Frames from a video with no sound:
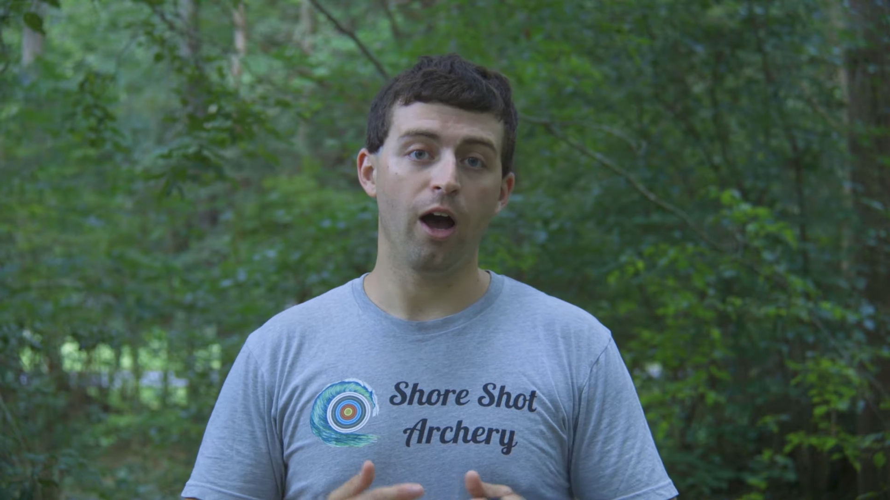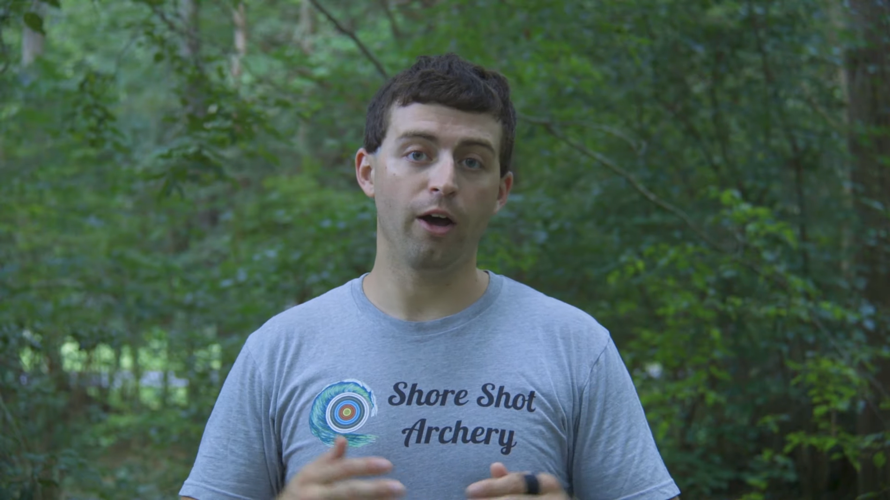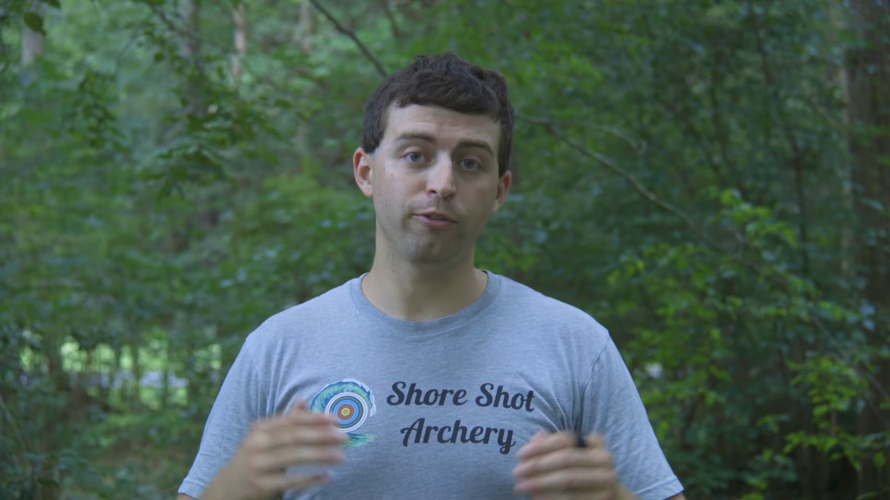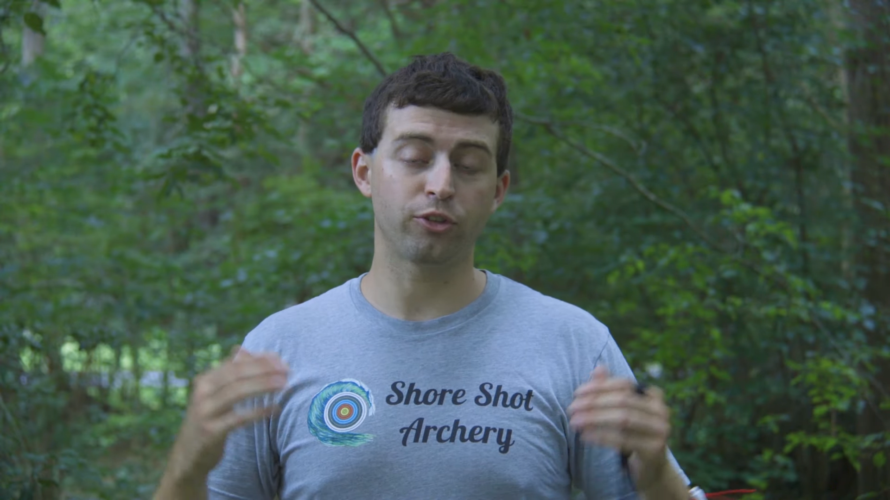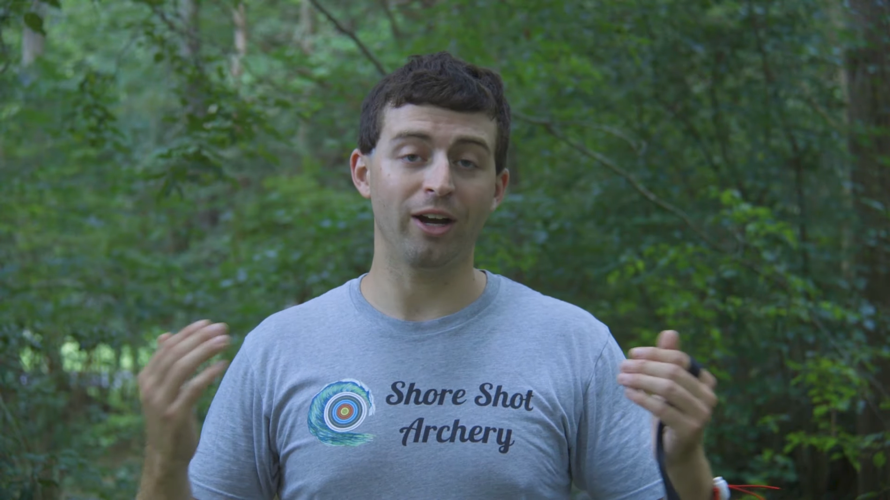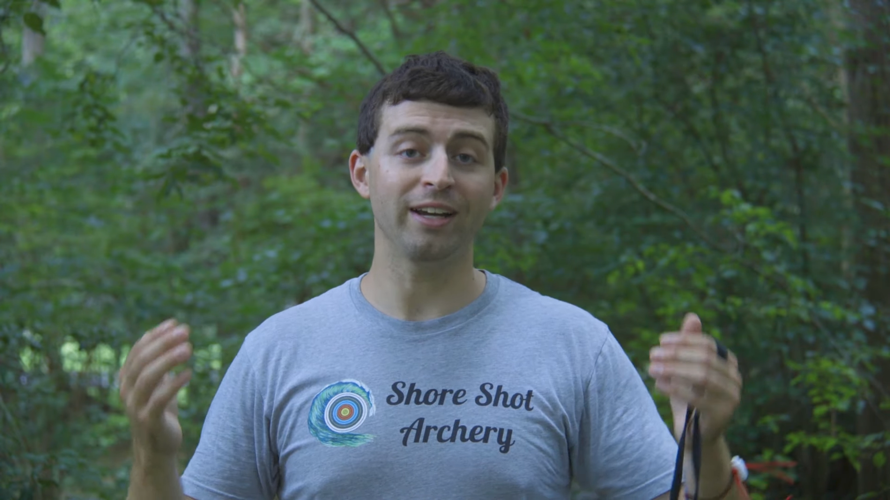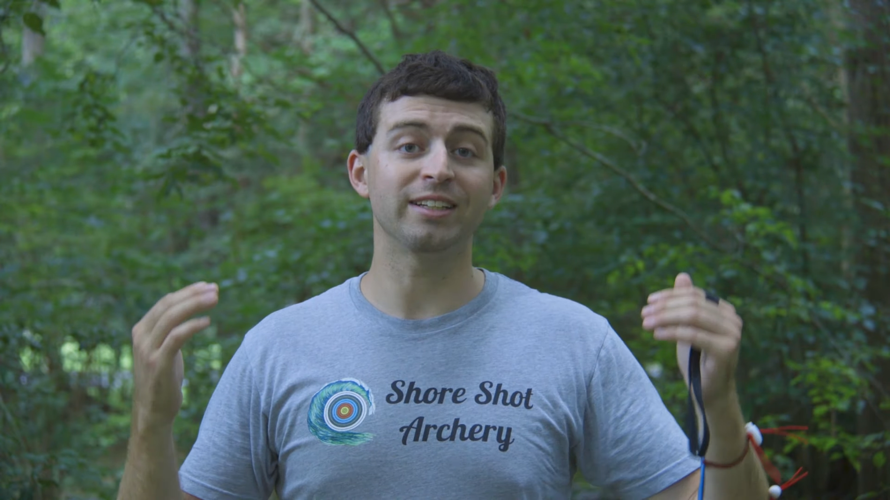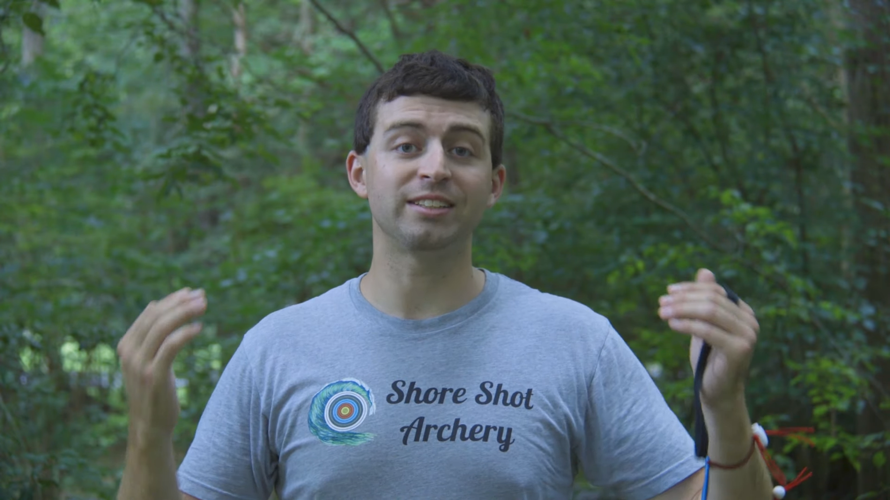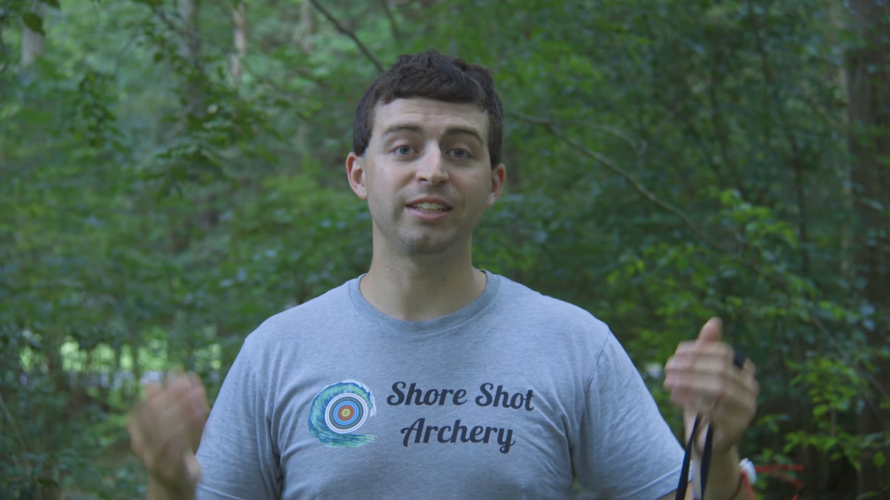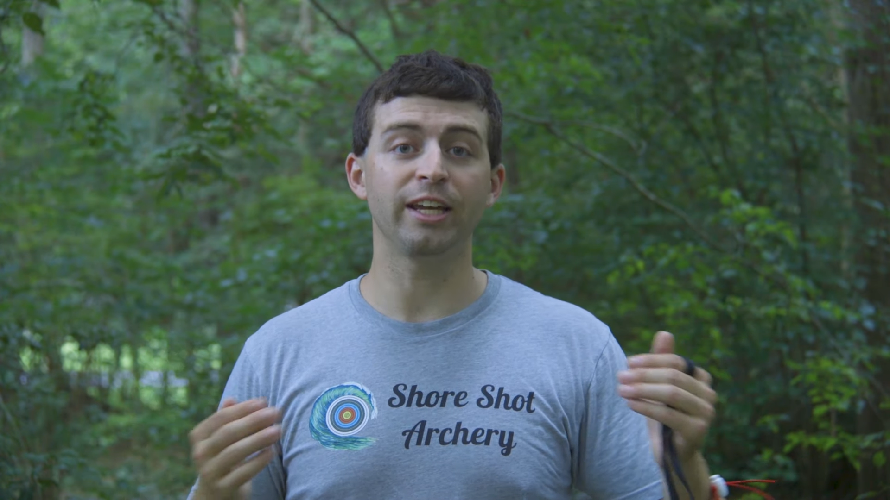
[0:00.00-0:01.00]
of trying
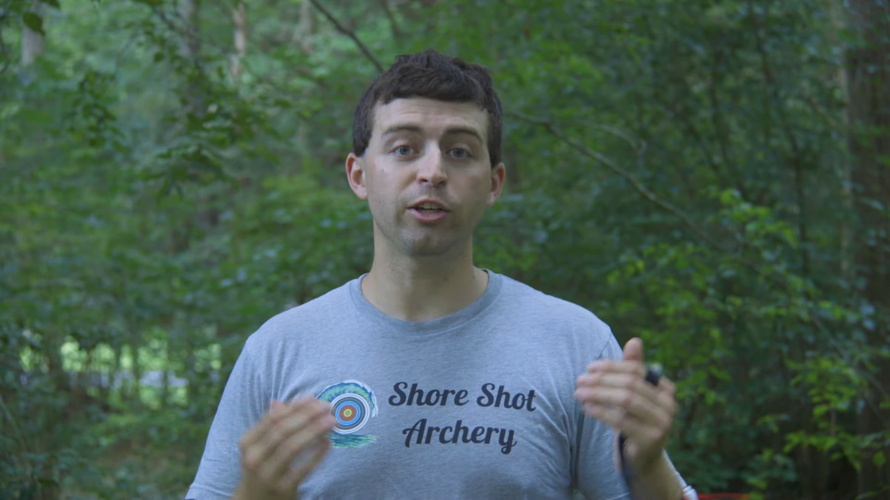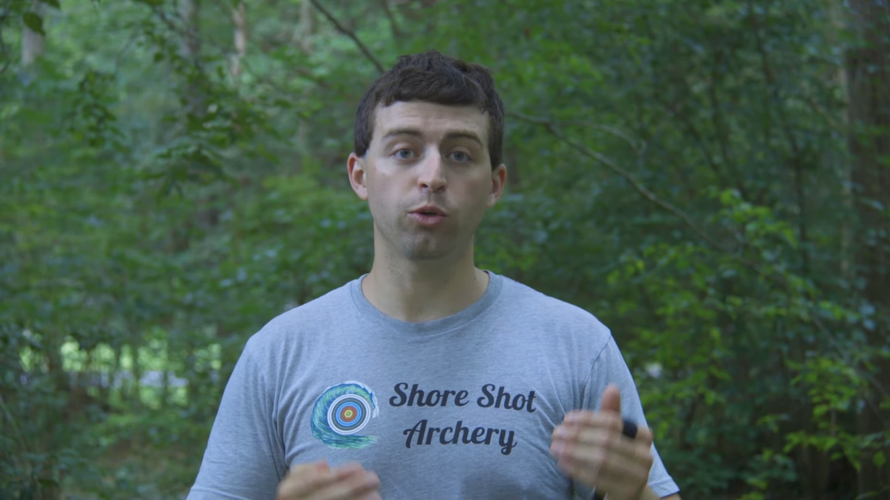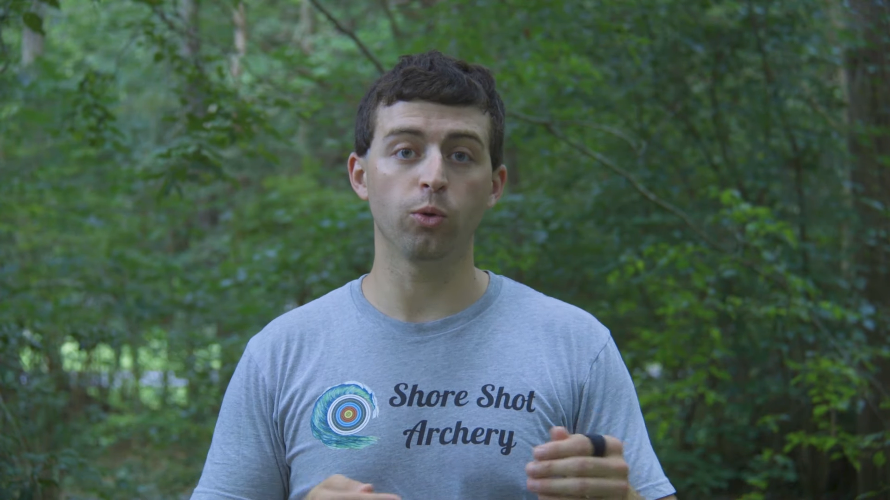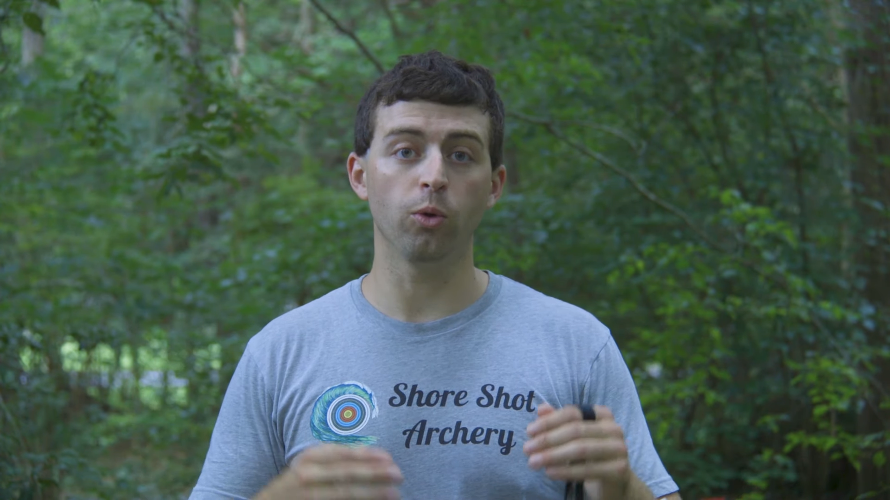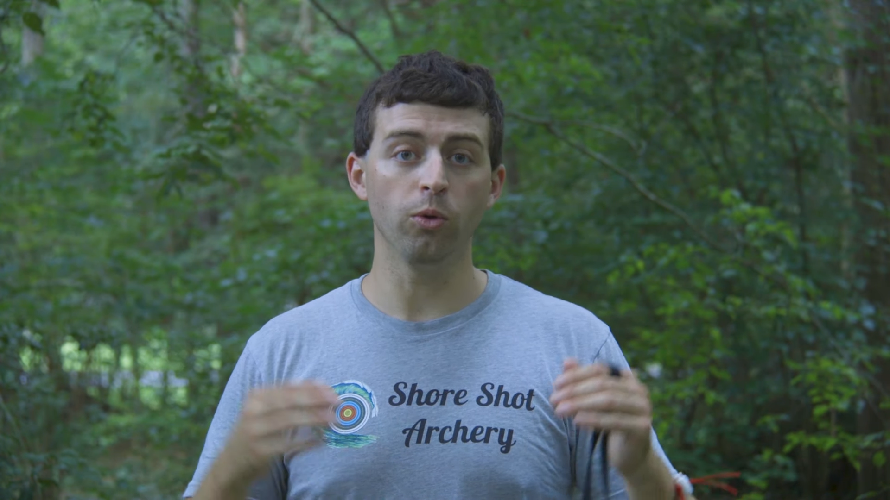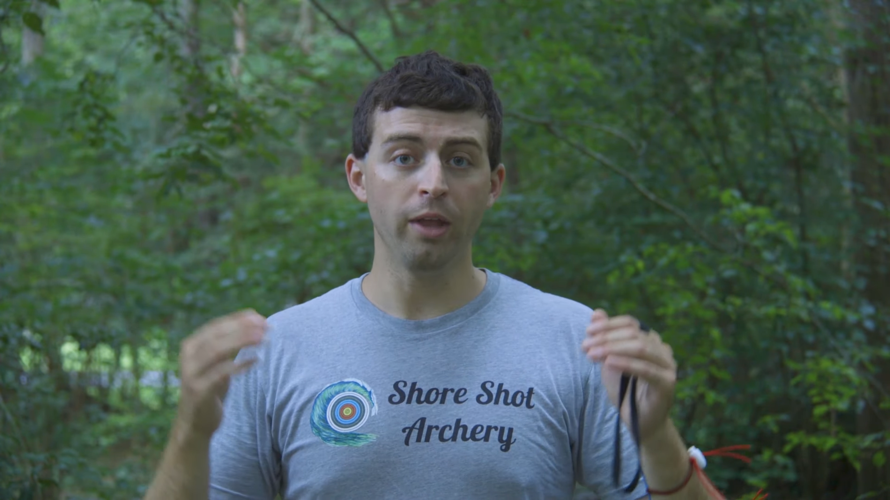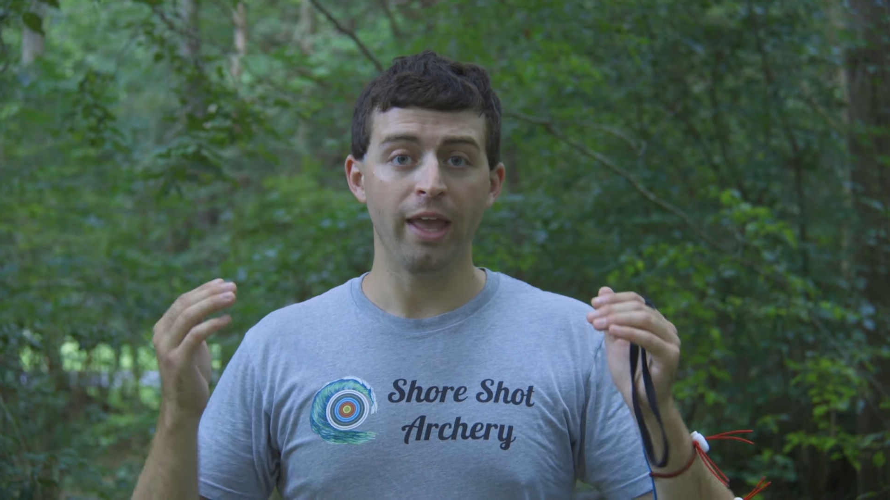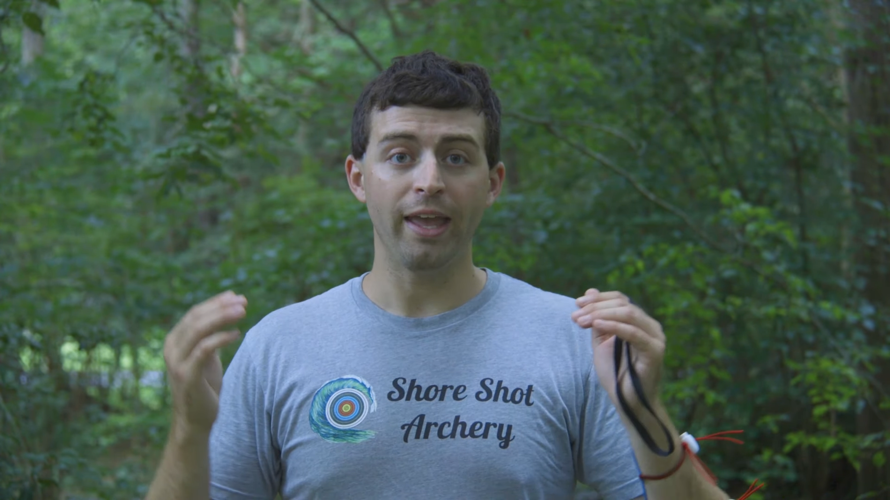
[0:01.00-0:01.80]
to stay cool